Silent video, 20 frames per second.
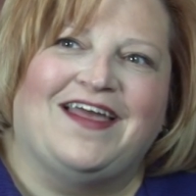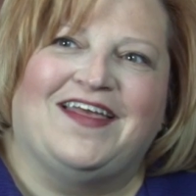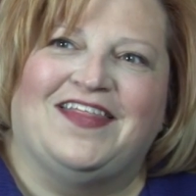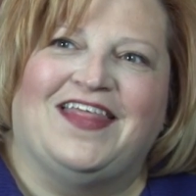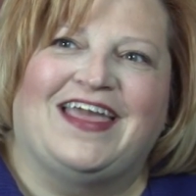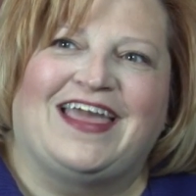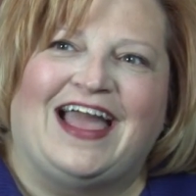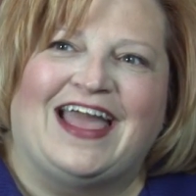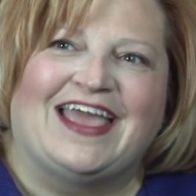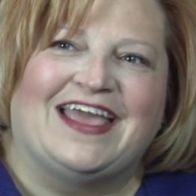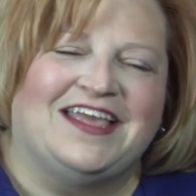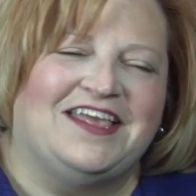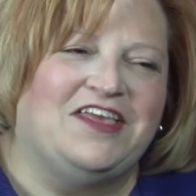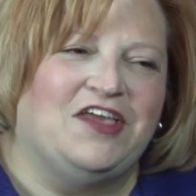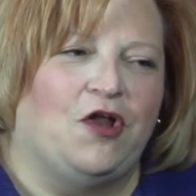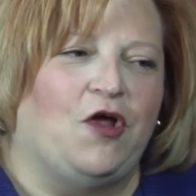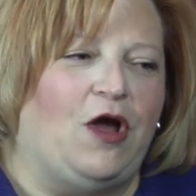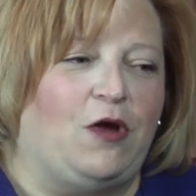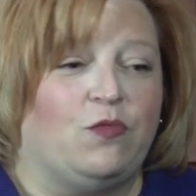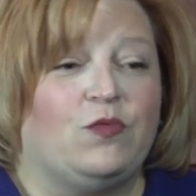Like I
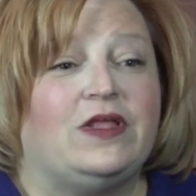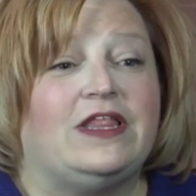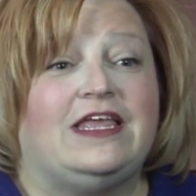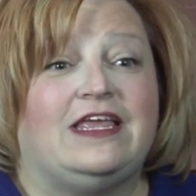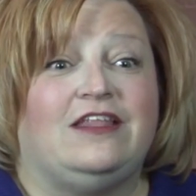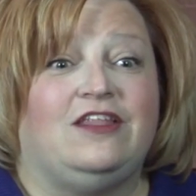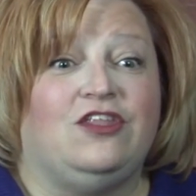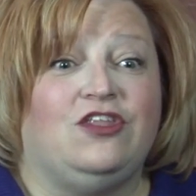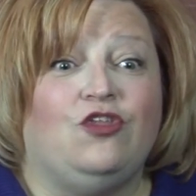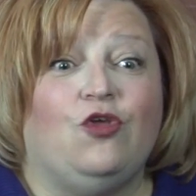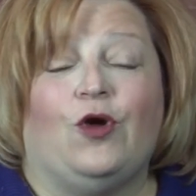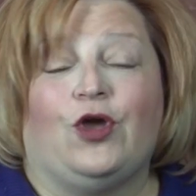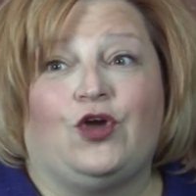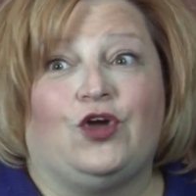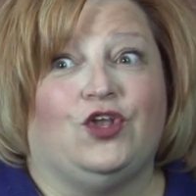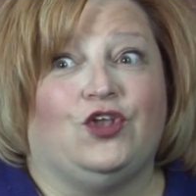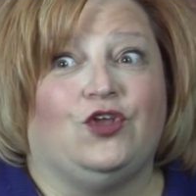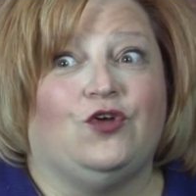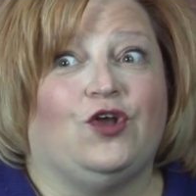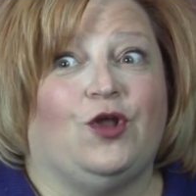really knew I
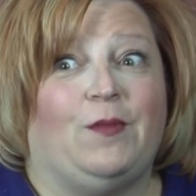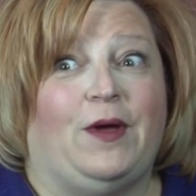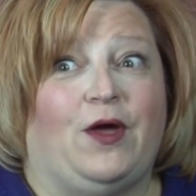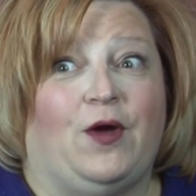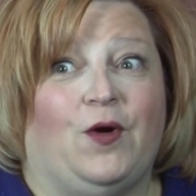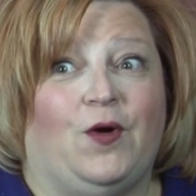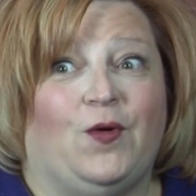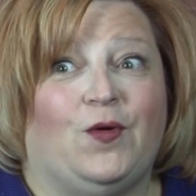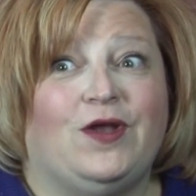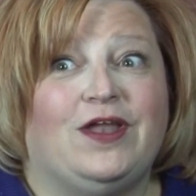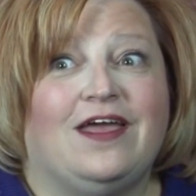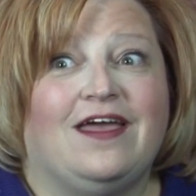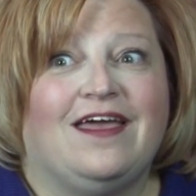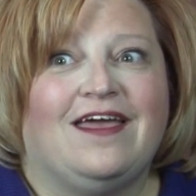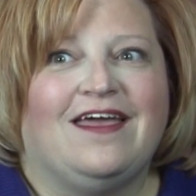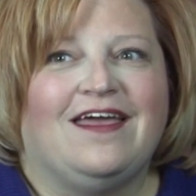couldn't do it on my own.